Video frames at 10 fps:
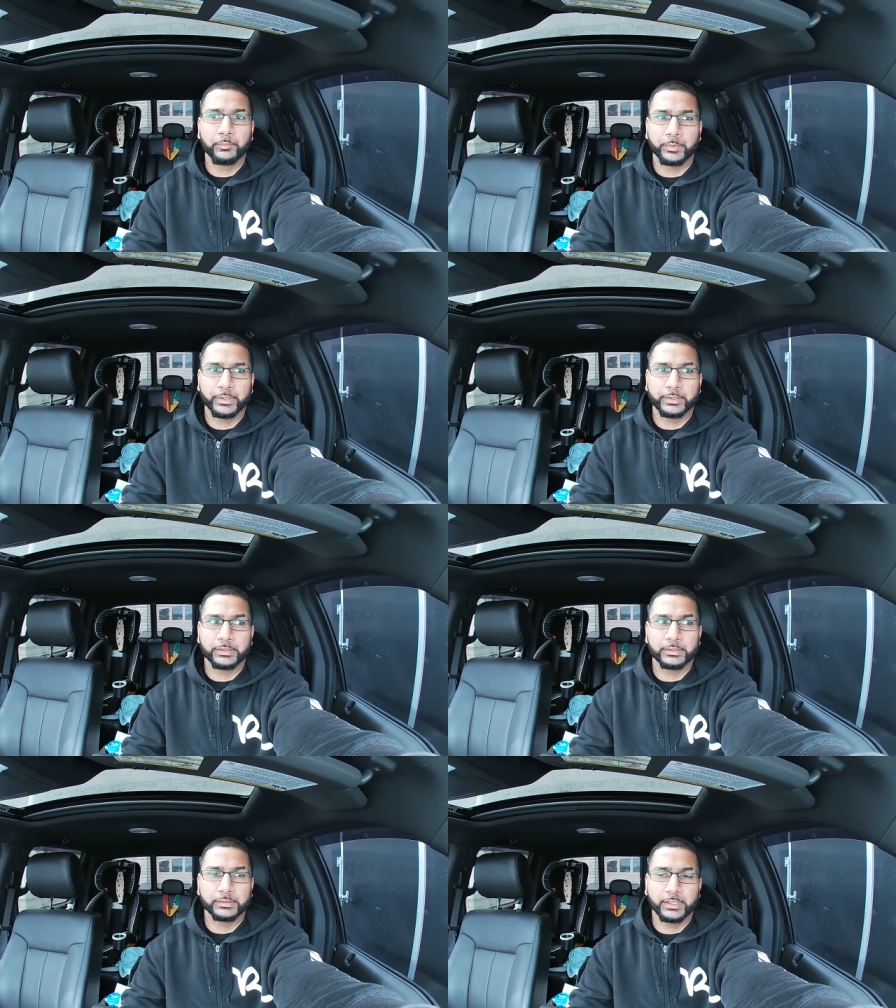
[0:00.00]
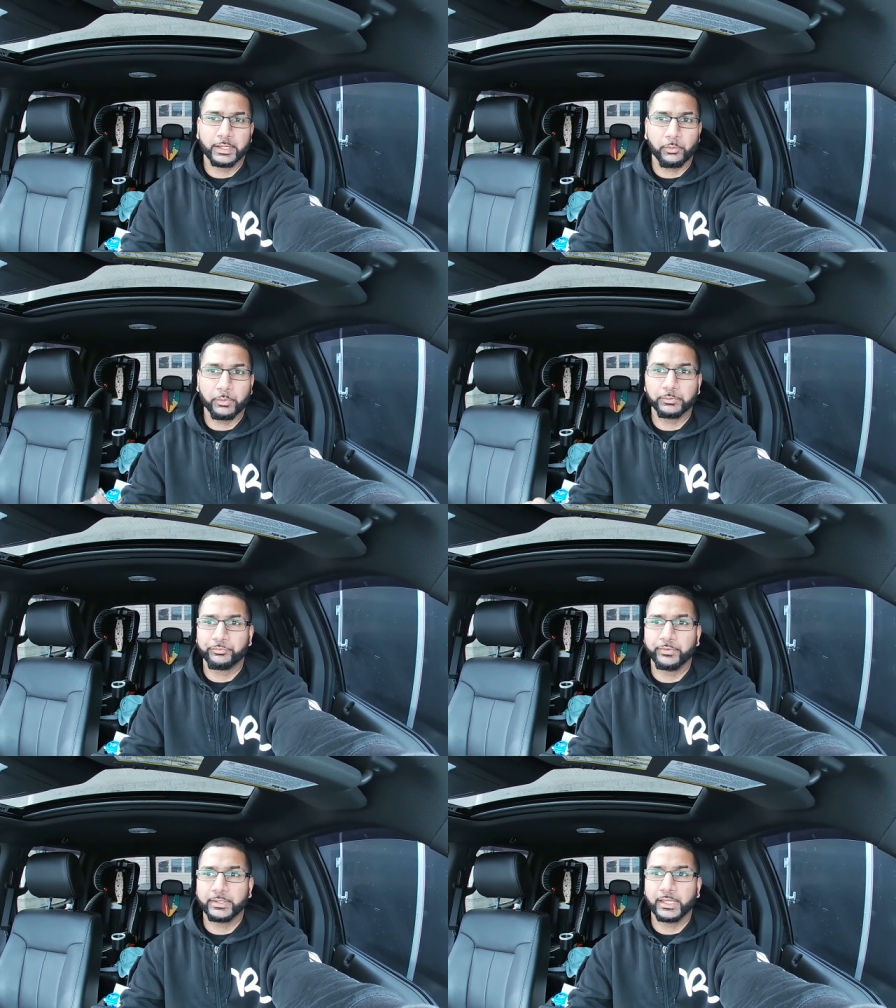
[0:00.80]
But yeah, I went with
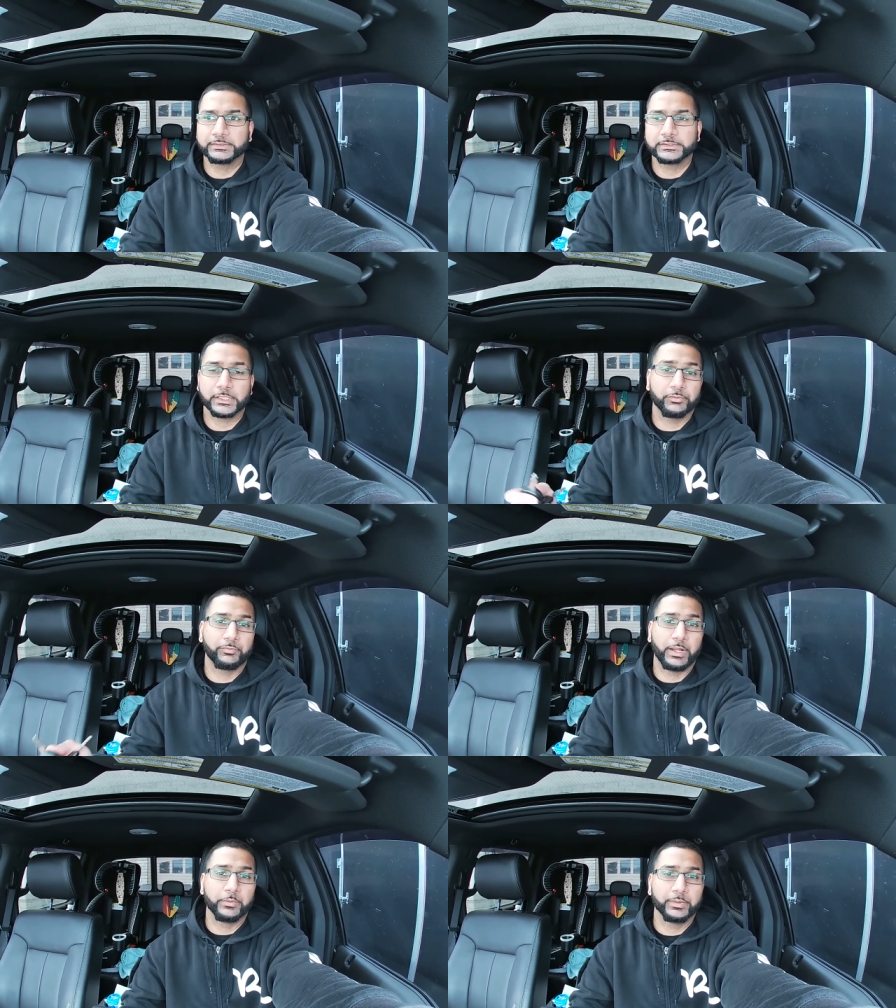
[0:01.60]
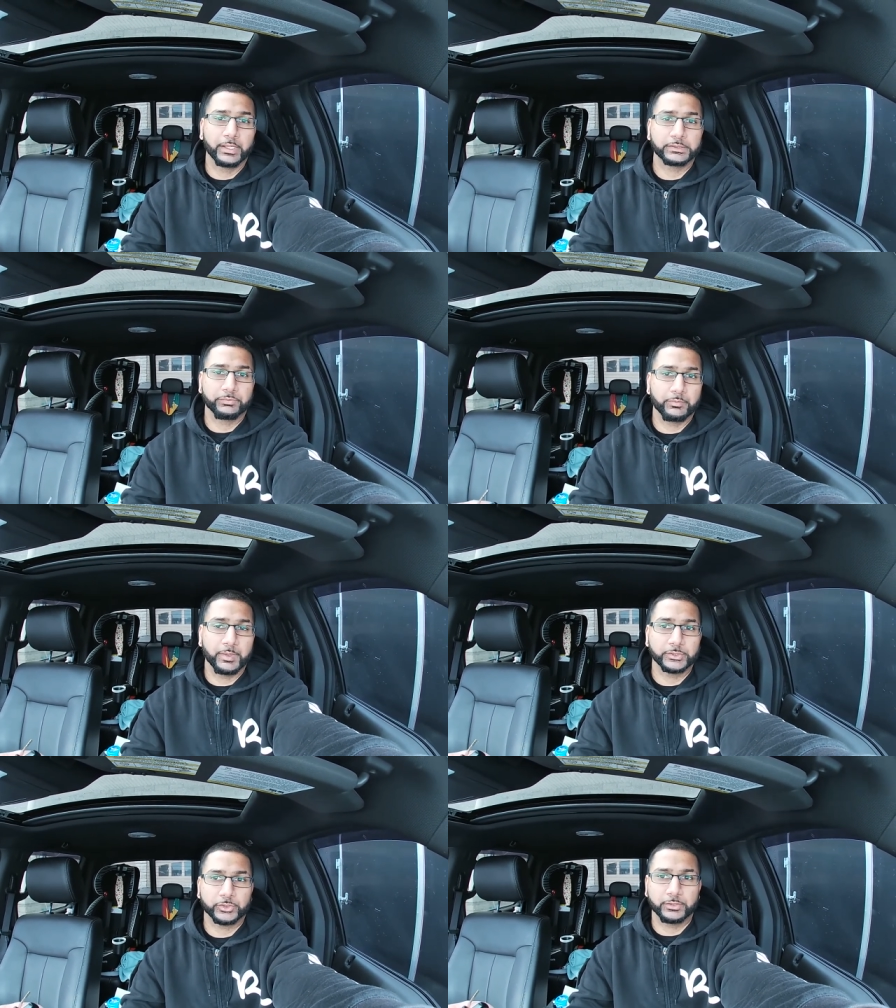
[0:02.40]
V-necks instead of round necks for
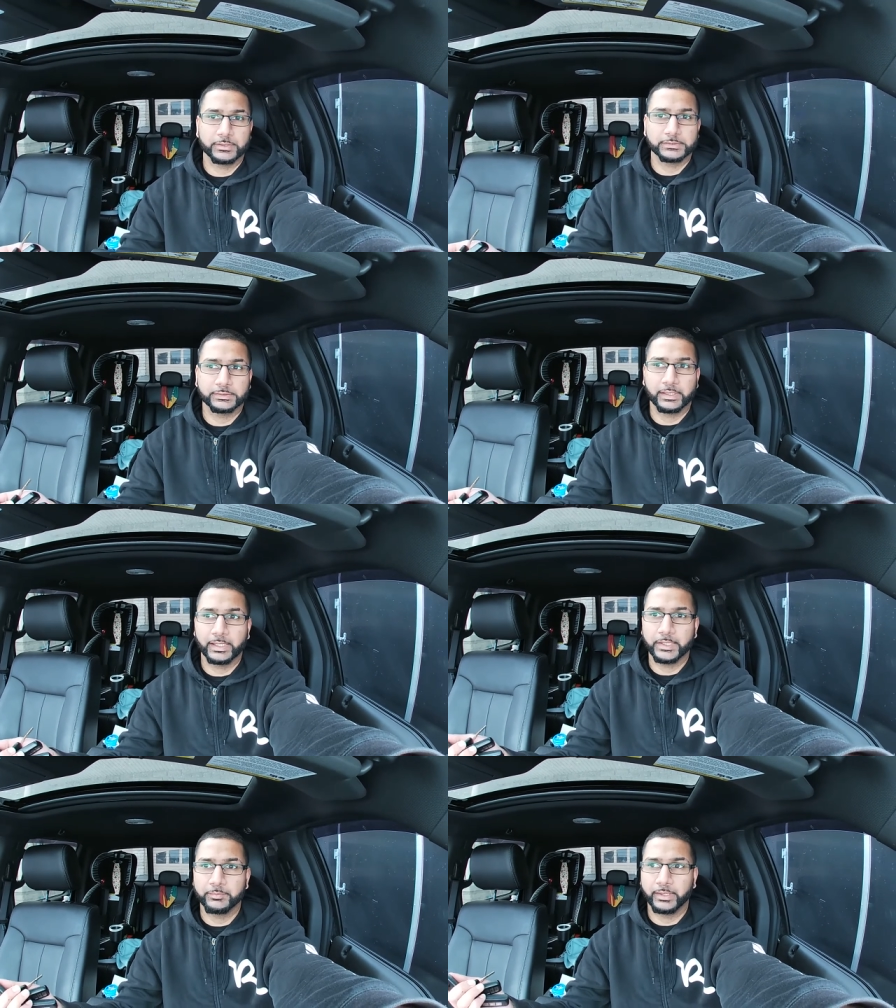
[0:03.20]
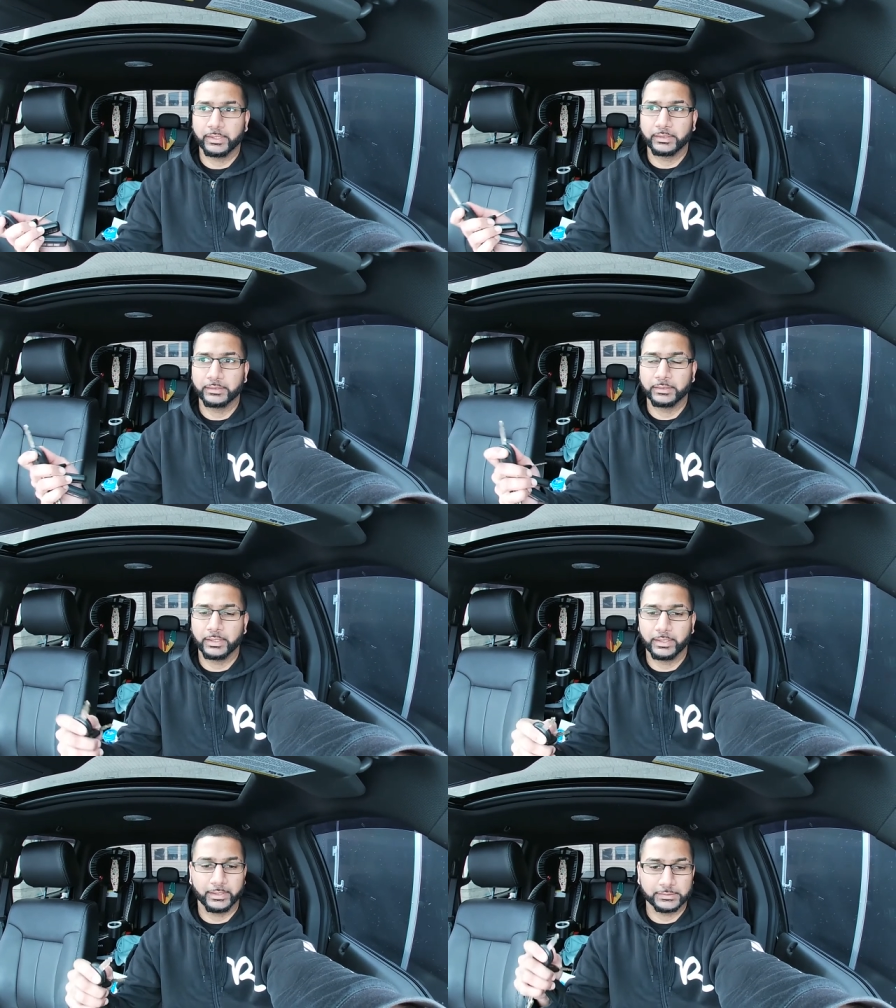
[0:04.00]
my shirt this time. And
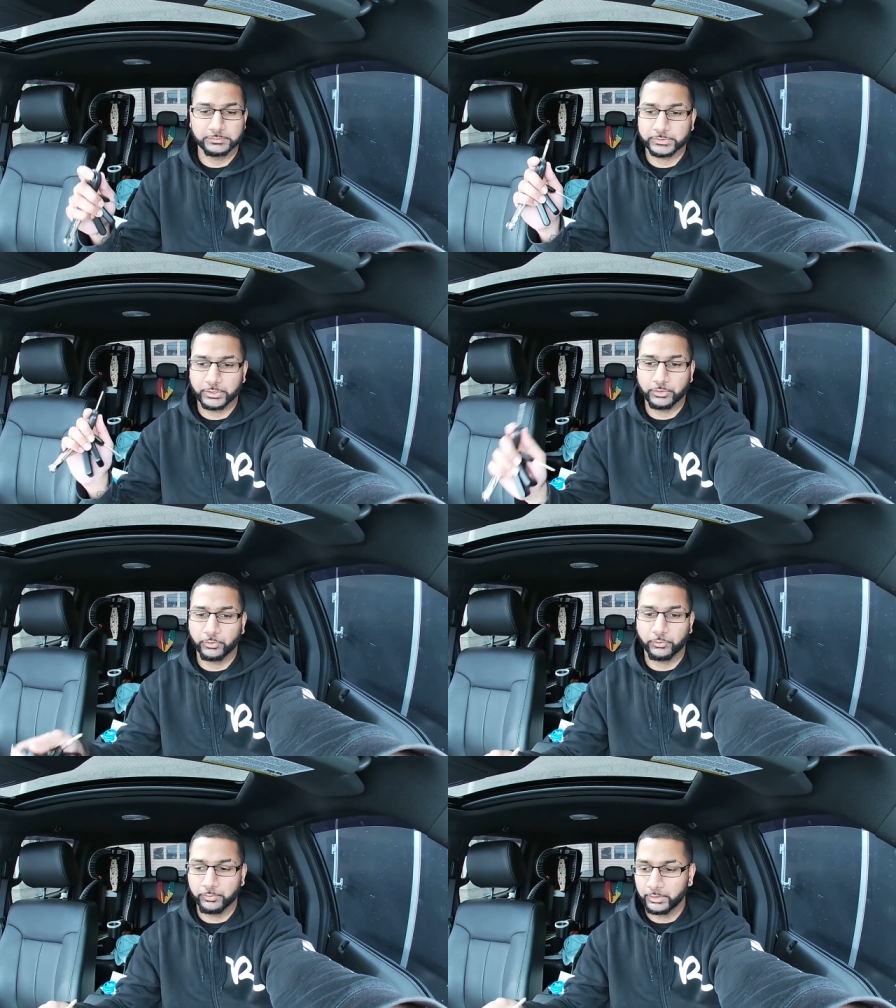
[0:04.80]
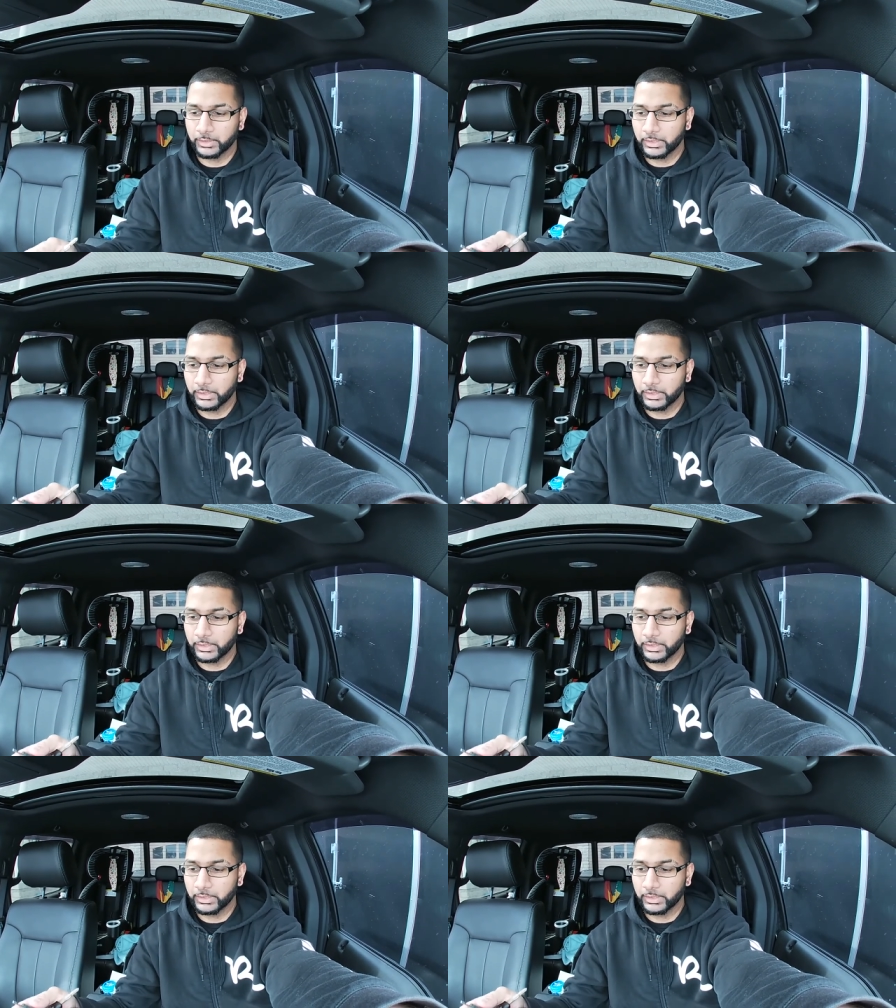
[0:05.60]
yeah, I guess I'm just gonna go